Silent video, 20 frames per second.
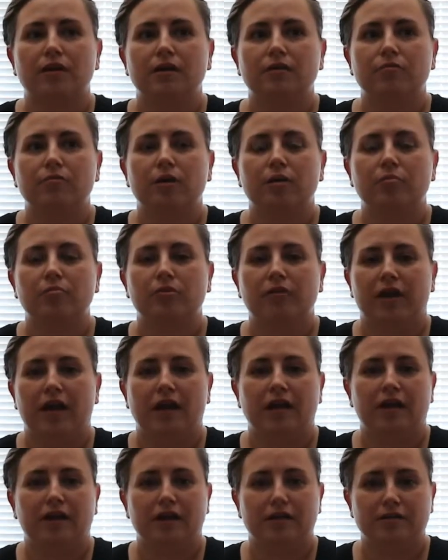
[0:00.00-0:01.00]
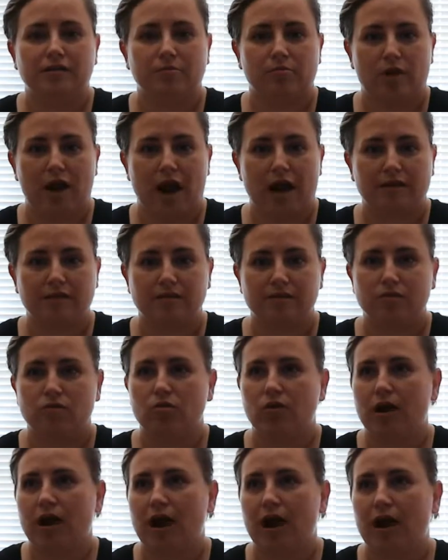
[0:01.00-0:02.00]
implicated into practice,
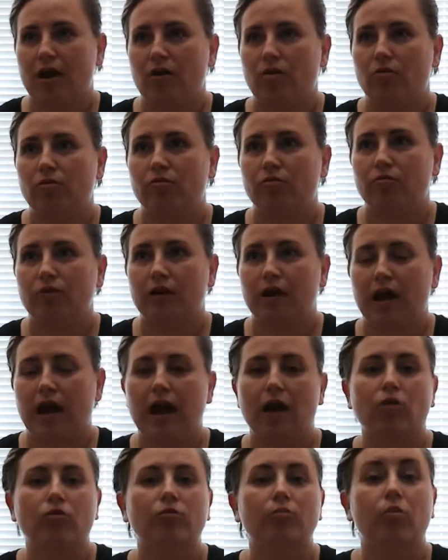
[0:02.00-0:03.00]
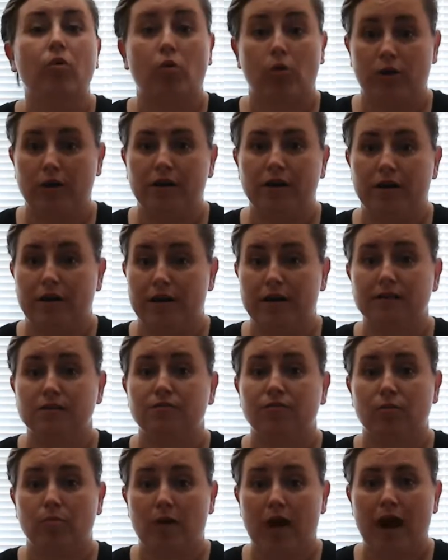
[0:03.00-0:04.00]
or how important it is
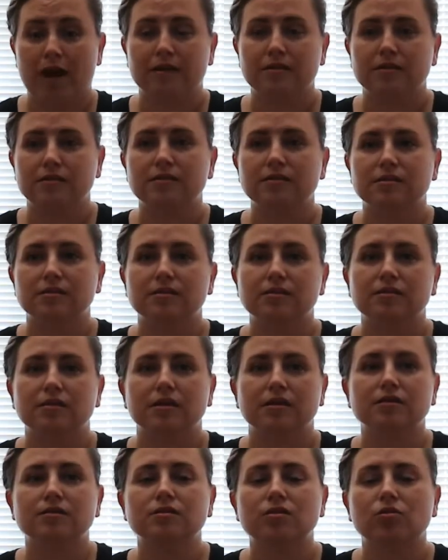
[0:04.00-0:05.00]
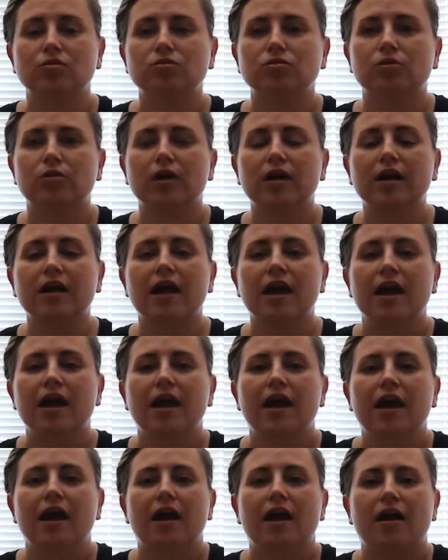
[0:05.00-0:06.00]
for practice in social work.
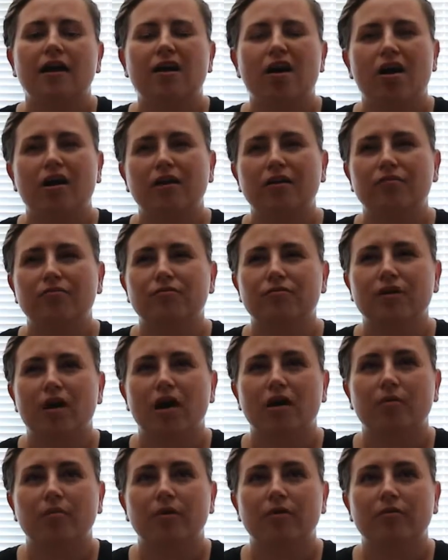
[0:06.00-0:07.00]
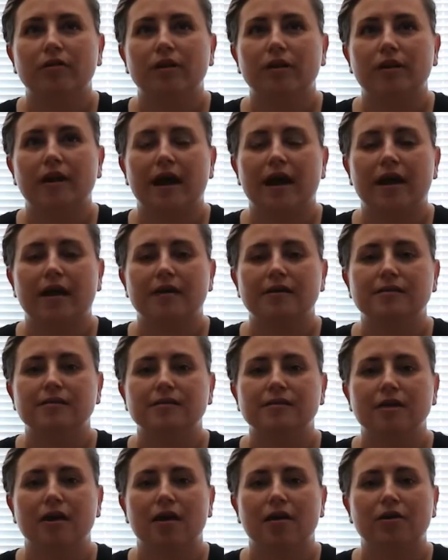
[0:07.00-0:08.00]
I kind of thought about it
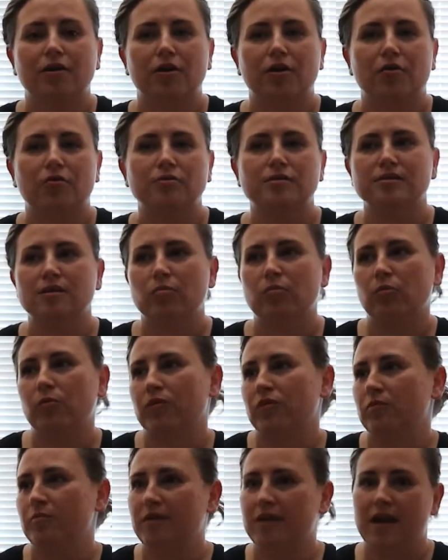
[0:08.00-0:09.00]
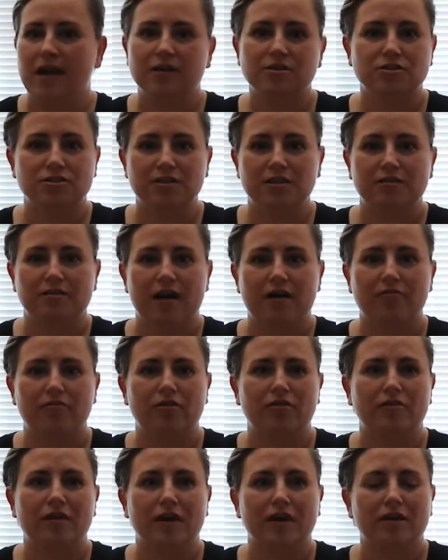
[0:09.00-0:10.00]
as someone with a PhD
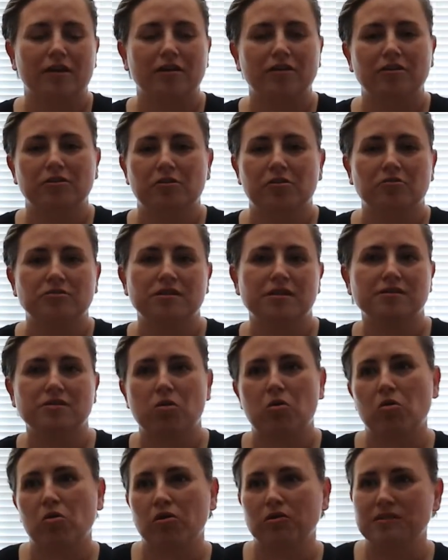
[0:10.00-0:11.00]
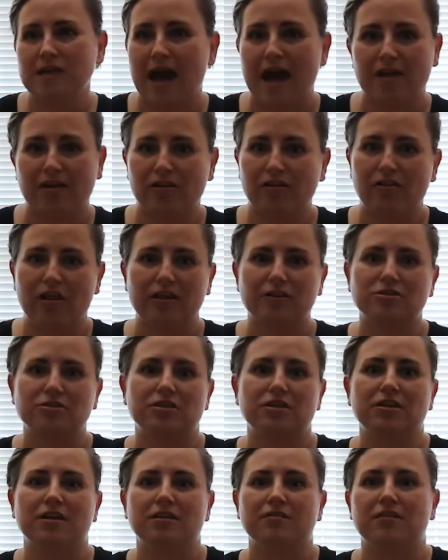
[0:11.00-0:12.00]
level that does a whole data
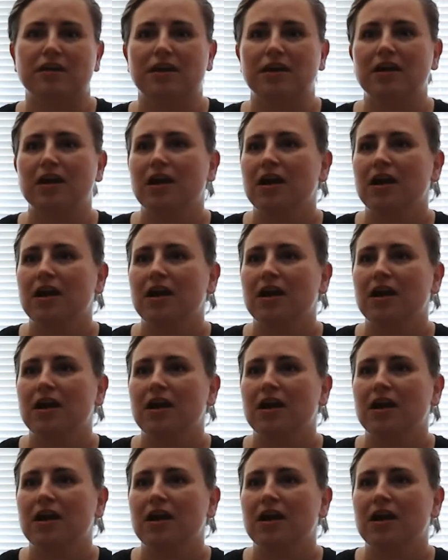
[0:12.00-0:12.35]
collection, and they